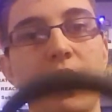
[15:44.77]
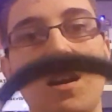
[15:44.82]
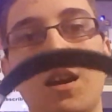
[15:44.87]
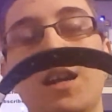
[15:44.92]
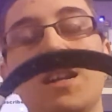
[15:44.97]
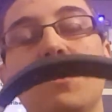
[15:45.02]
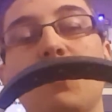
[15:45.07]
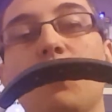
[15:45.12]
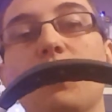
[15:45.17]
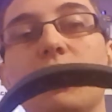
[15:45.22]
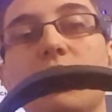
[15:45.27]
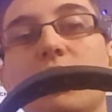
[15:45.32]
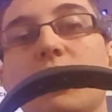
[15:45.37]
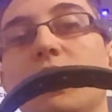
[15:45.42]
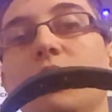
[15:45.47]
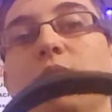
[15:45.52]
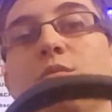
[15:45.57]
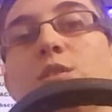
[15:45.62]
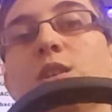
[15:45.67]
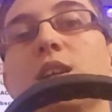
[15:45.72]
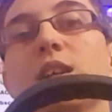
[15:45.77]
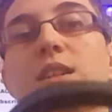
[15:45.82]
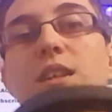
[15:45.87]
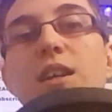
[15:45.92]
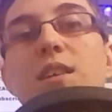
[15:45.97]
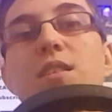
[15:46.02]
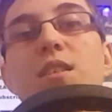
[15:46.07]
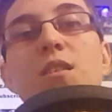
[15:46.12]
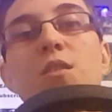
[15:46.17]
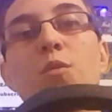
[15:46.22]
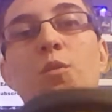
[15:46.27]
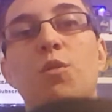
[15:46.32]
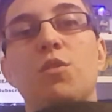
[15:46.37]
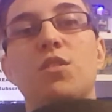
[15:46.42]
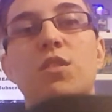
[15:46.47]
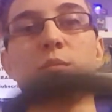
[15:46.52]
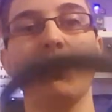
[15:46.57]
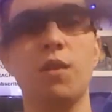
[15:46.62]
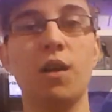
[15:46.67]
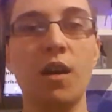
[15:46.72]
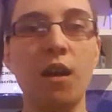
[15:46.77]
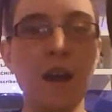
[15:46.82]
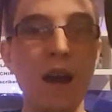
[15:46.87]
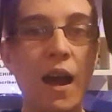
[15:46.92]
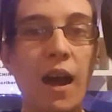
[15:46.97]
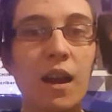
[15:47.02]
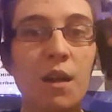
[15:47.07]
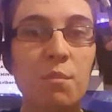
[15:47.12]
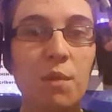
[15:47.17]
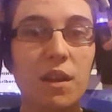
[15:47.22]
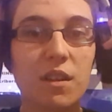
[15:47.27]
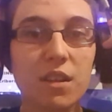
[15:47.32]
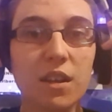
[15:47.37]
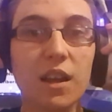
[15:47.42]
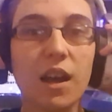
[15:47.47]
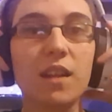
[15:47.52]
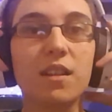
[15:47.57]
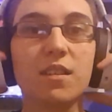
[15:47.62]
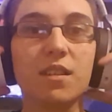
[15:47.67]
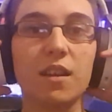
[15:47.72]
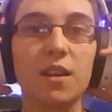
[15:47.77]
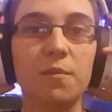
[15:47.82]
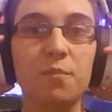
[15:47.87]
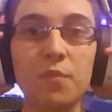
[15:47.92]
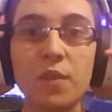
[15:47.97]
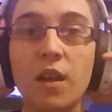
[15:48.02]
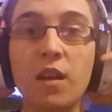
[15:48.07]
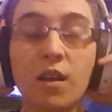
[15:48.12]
It's honestly a really decent, awesome, and amazing headset.